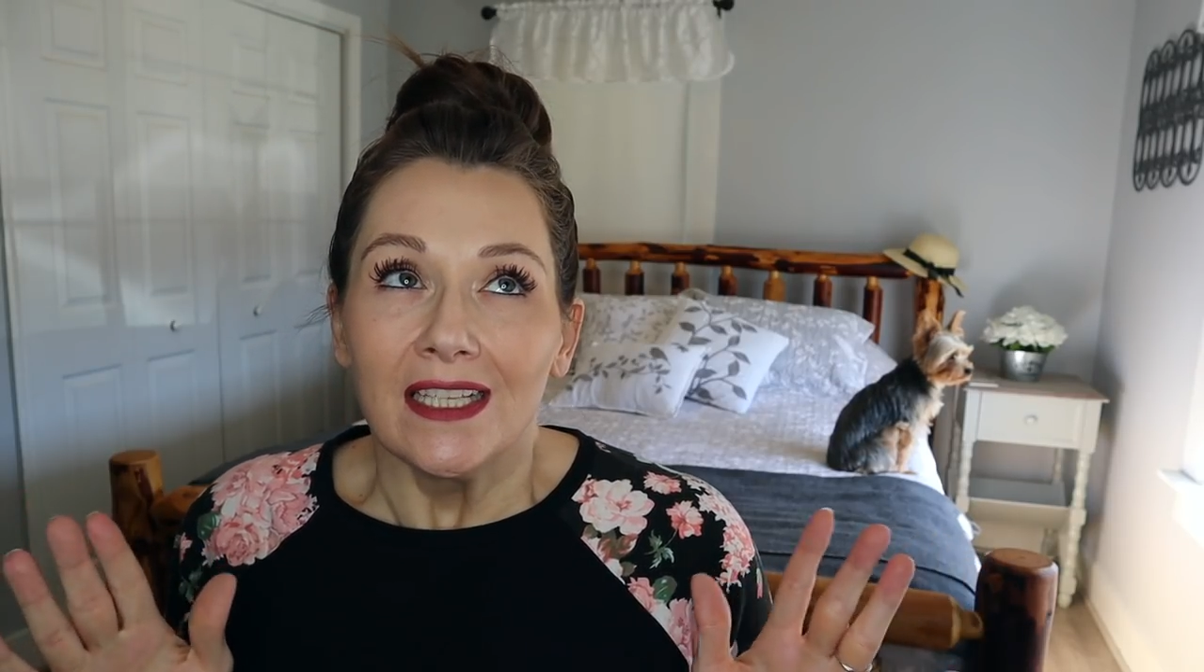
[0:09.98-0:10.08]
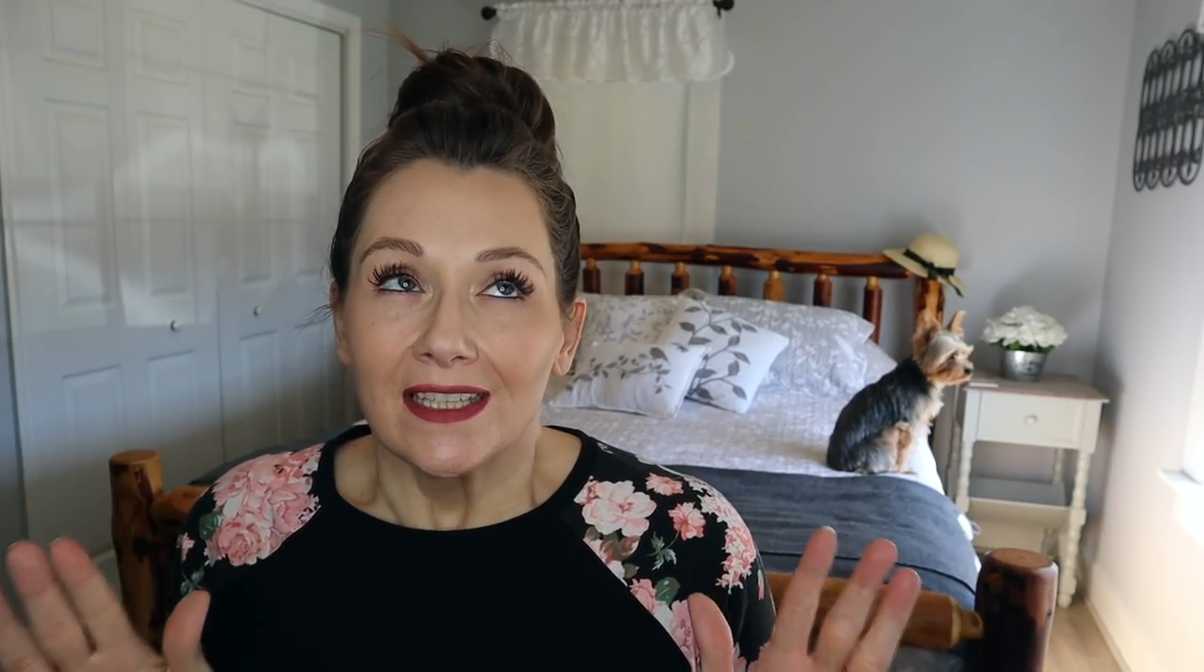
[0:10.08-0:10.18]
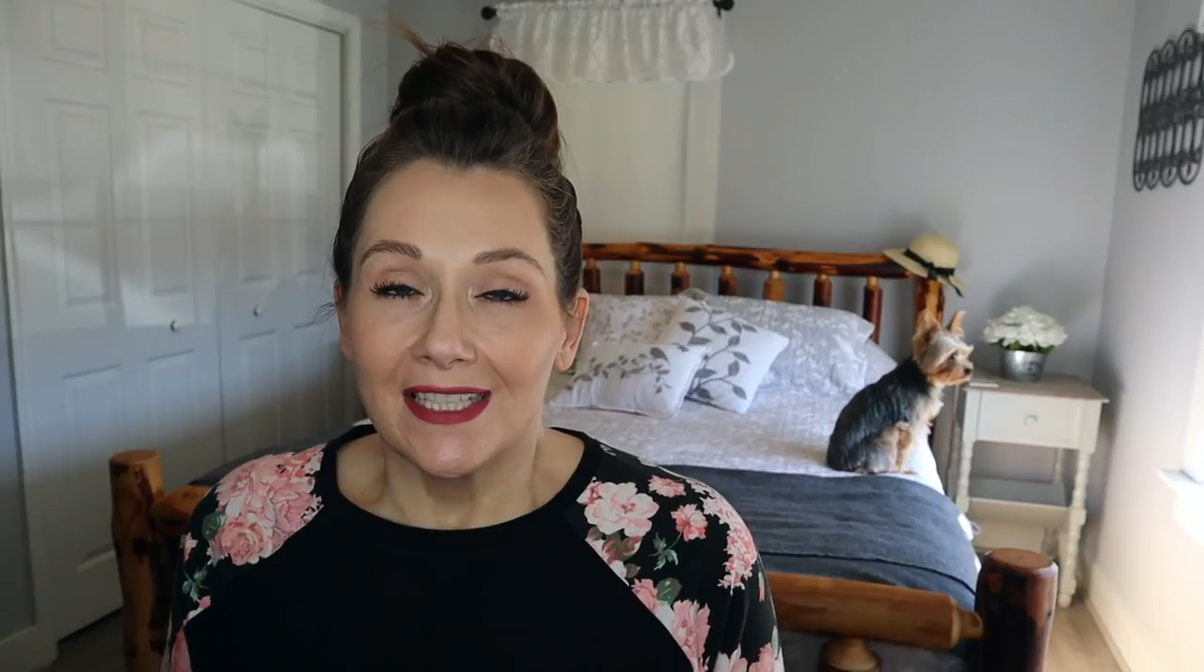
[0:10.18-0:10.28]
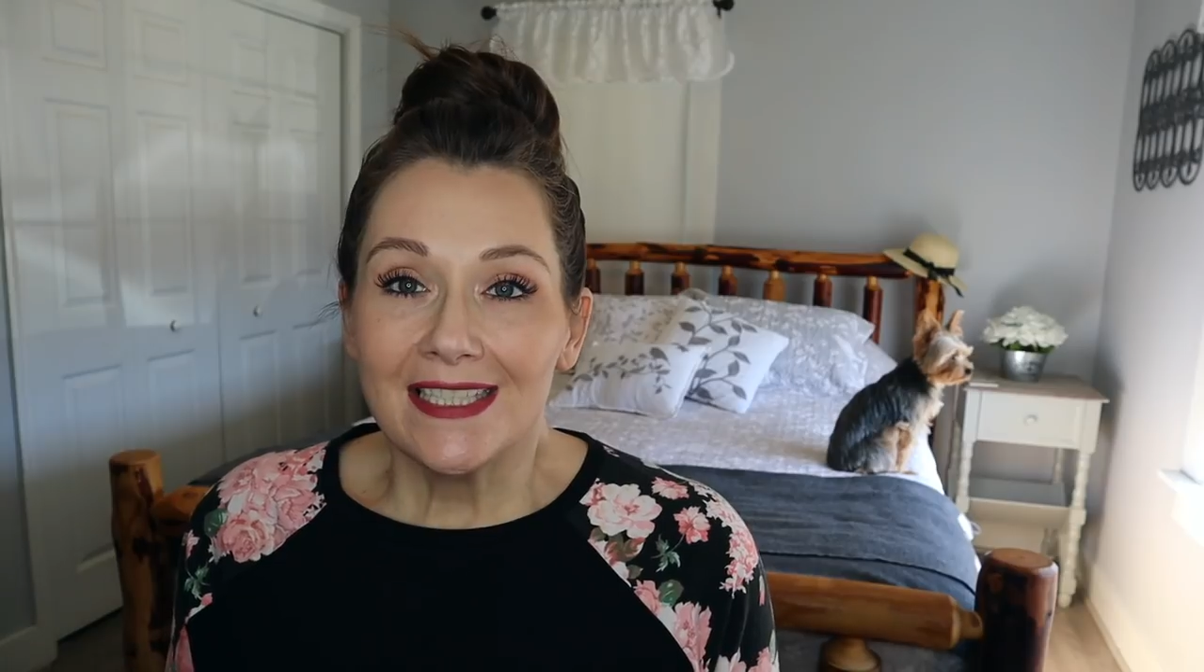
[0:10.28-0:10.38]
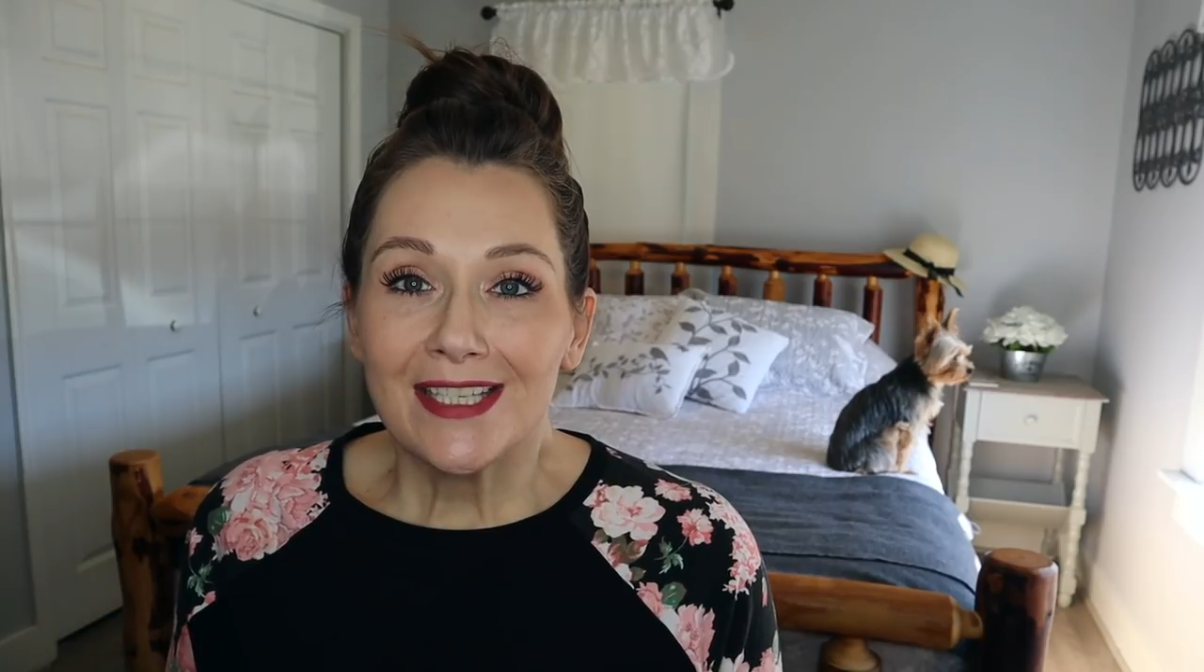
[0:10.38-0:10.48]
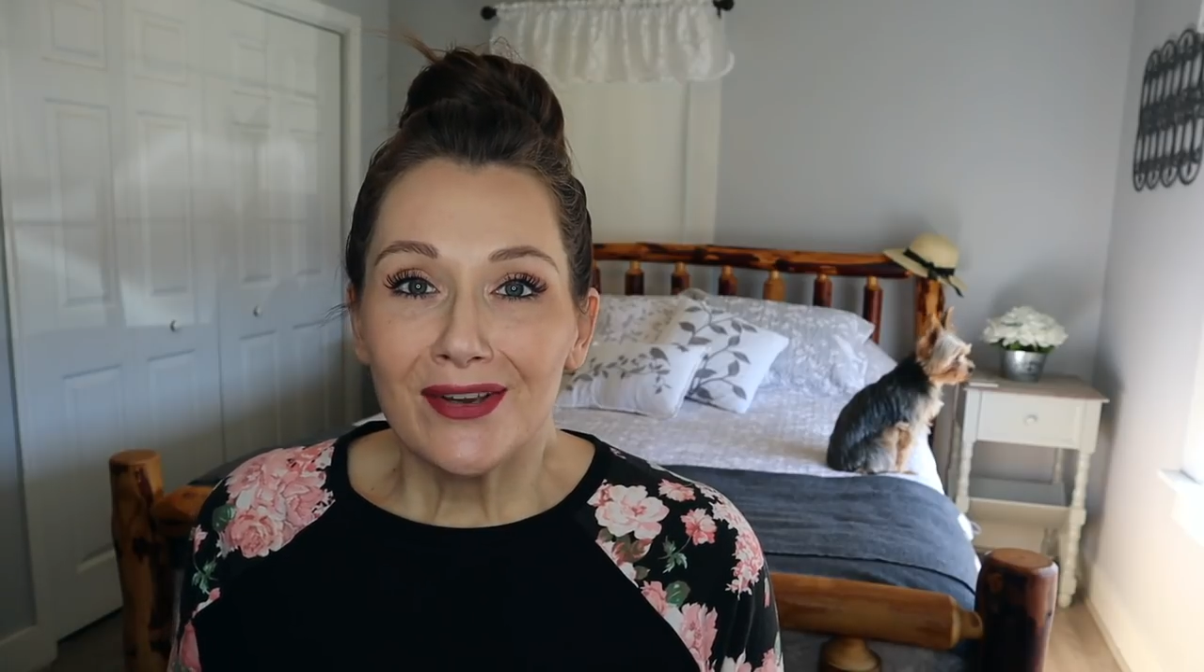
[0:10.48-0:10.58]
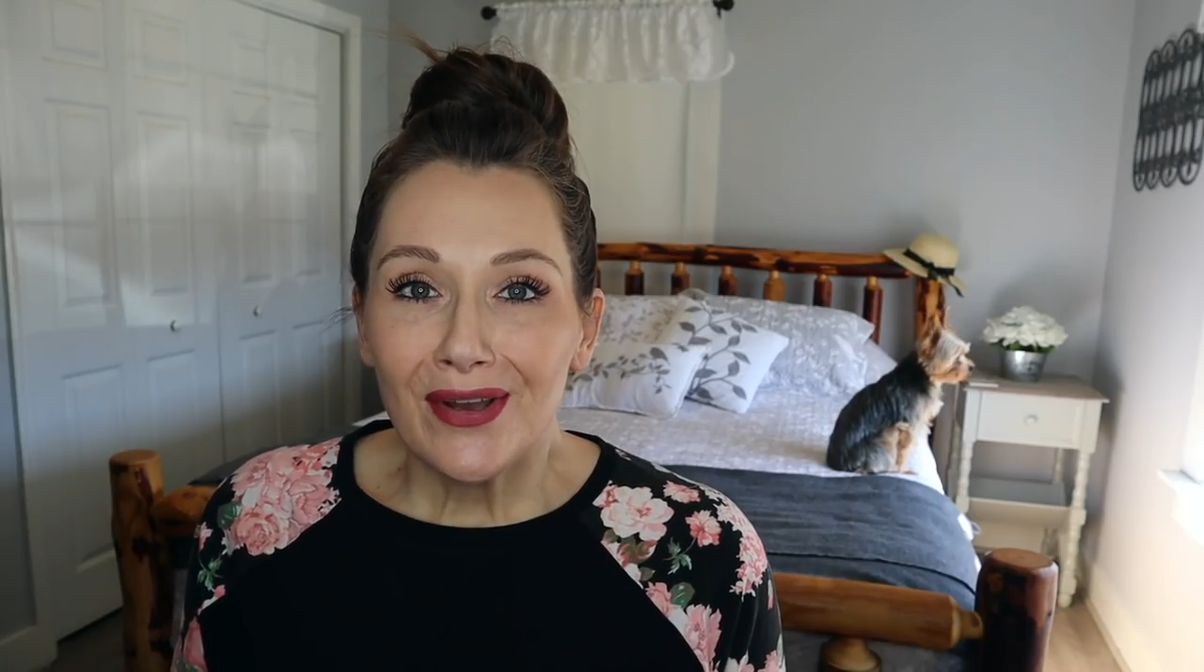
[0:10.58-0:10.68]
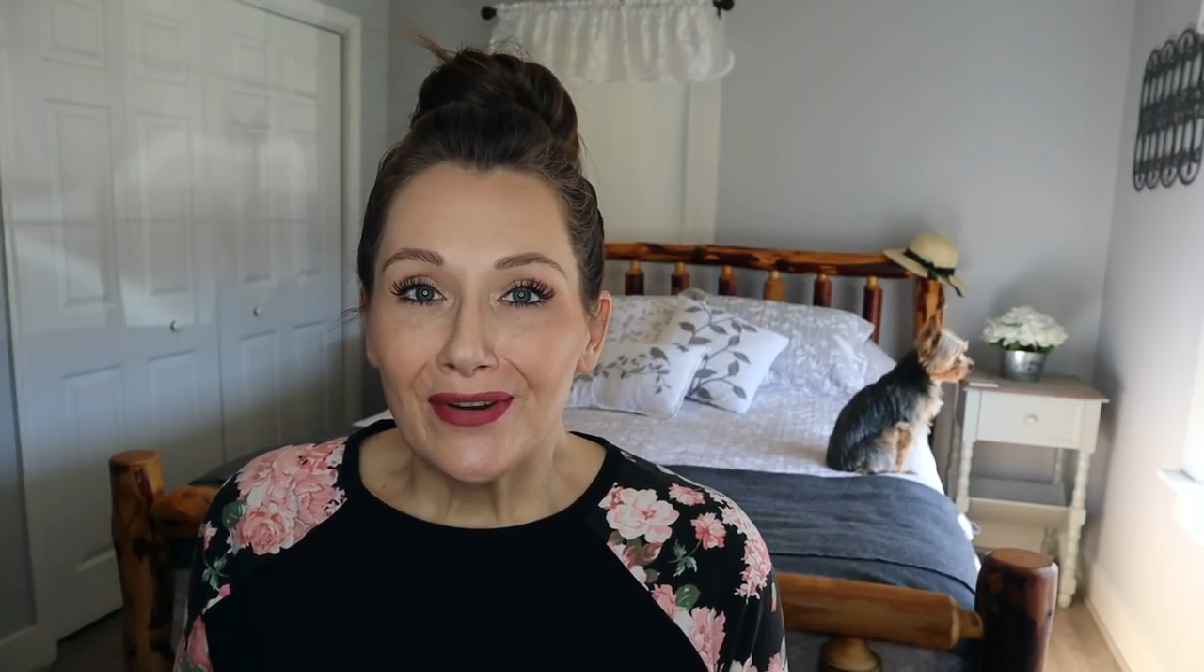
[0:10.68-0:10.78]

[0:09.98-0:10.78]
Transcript: Let's go